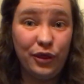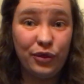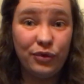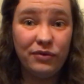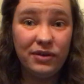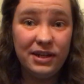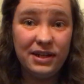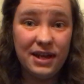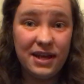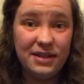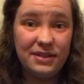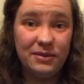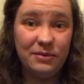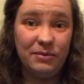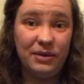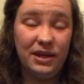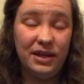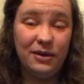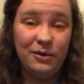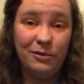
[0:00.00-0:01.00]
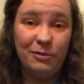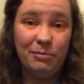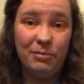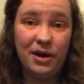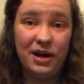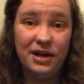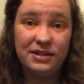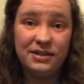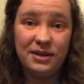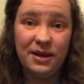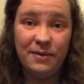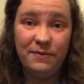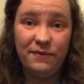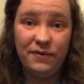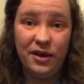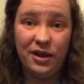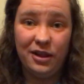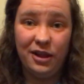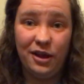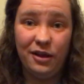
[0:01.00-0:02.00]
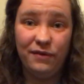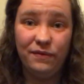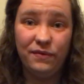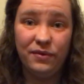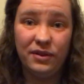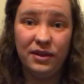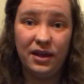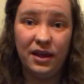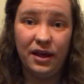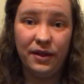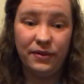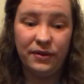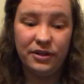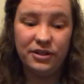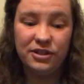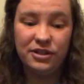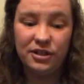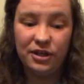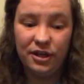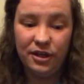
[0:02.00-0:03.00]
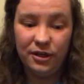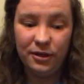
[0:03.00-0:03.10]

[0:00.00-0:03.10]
3 days a week on part-time furlough for the other 2.